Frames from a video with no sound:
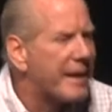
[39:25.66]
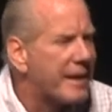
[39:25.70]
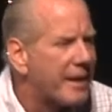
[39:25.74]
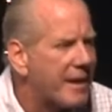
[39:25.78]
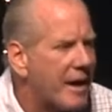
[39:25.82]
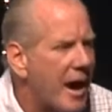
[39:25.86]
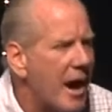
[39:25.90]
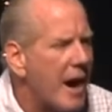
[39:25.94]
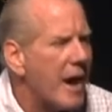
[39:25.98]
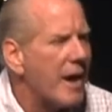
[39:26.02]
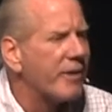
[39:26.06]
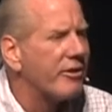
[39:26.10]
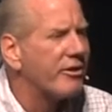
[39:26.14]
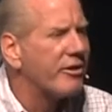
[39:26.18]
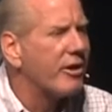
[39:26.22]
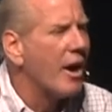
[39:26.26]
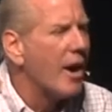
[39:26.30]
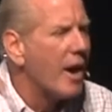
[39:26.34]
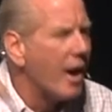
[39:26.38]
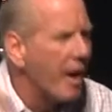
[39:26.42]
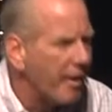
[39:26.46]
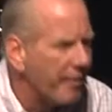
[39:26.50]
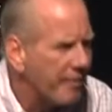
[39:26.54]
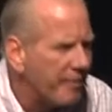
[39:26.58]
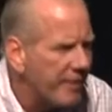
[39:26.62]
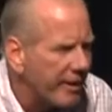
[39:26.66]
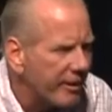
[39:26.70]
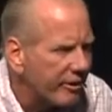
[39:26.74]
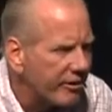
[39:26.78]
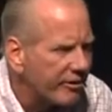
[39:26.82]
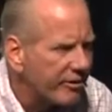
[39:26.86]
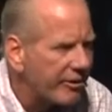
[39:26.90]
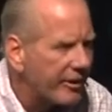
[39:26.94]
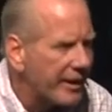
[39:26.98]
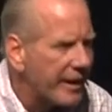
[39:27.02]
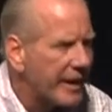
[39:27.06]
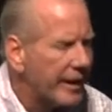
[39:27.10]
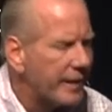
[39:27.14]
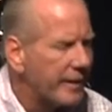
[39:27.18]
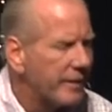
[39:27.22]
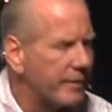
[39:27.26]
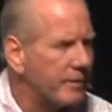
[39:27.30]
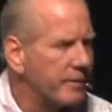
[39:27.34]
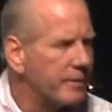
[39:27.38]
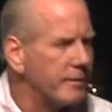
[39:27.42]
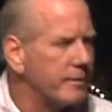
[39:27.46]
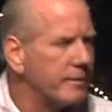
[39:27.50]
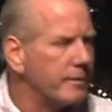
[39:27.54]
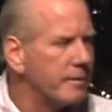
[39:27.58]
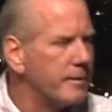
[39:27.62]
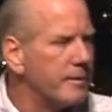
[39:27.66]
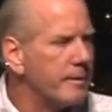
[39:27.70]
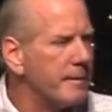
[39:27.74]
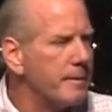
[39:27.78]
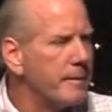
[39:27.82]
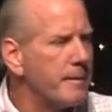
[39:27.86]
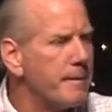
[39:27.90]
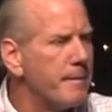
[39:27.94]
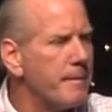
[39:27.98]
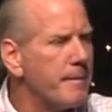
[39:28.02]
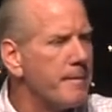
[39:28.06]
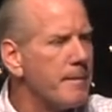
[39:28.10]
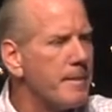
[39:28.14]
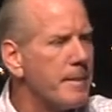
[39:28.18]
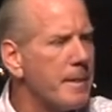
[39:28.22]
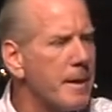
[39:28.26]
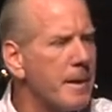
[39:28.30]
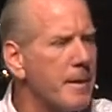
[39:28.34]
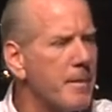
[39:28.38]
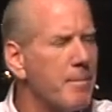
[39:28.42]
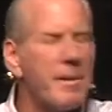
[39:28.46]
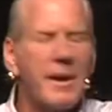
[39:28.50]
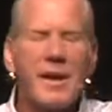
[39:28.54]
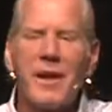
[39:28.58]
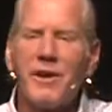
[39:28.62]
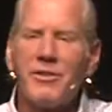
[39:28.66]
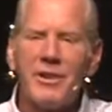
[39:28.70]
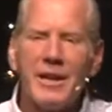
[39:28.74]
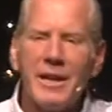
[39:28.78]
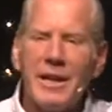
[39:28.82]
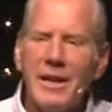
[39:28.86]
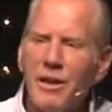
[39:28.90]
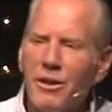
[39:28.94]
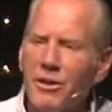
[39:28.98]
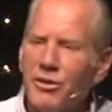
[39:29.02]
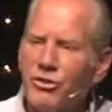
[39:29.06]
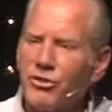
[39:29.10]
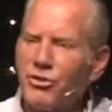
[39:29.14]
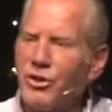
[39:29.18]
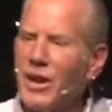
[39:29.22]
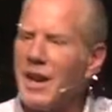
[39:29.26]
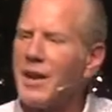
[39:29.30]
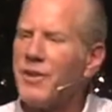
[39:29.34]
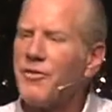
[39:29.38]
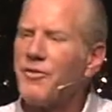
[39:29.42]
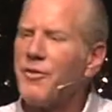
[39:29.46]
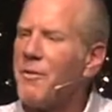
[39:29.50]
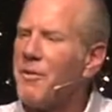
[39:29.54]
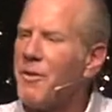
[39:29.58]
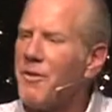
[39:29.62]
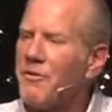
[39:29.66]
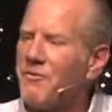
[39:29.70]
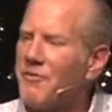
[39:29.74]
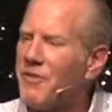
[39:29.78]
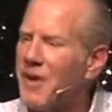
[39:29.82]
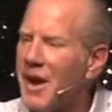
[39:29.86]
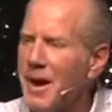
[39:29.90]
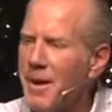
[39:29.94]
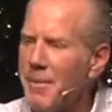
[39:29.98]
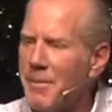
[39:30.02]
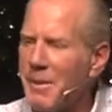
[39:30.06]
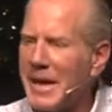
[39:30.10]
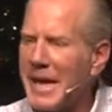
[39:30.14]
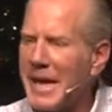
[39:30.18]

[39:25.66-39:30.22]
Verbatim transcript: because of their sin. Because it illustrated from the very